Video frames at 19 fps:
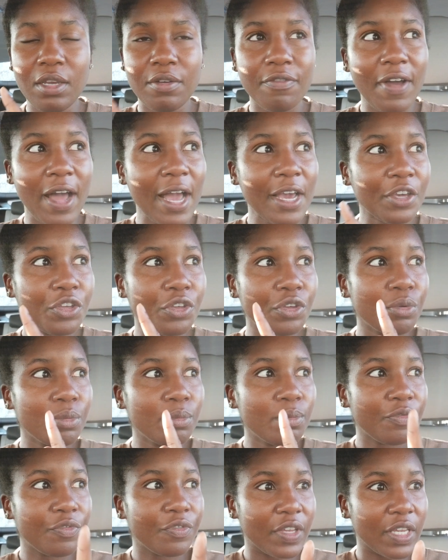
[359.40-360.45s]

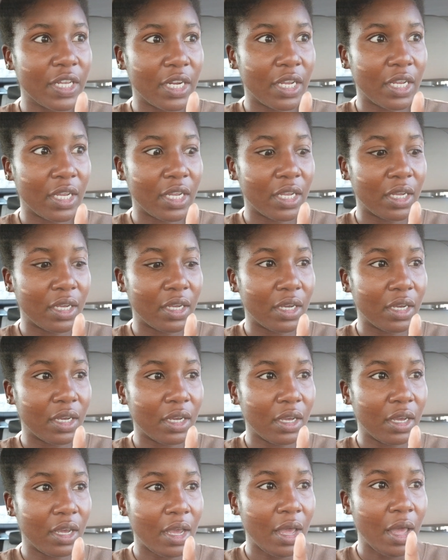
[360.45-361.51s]
Vacuum fitting.
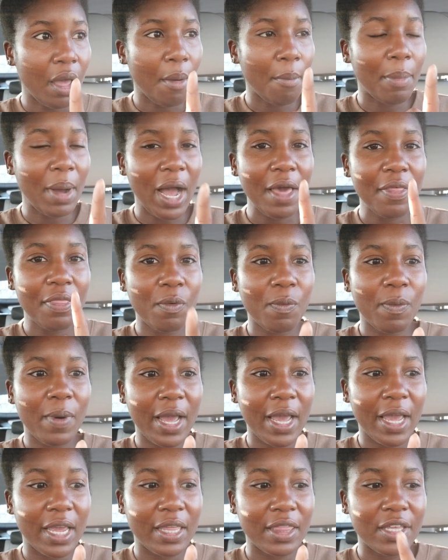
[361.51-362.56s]
By the
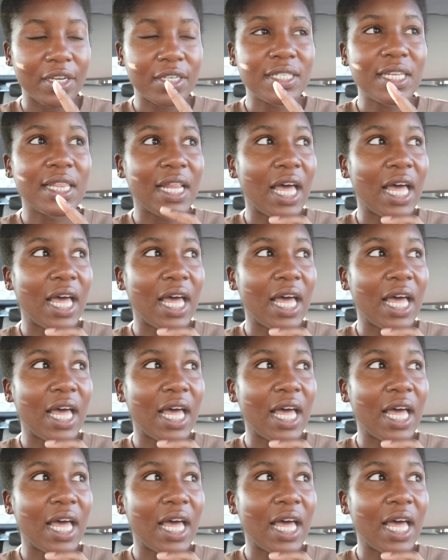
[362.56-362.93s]
way, there's a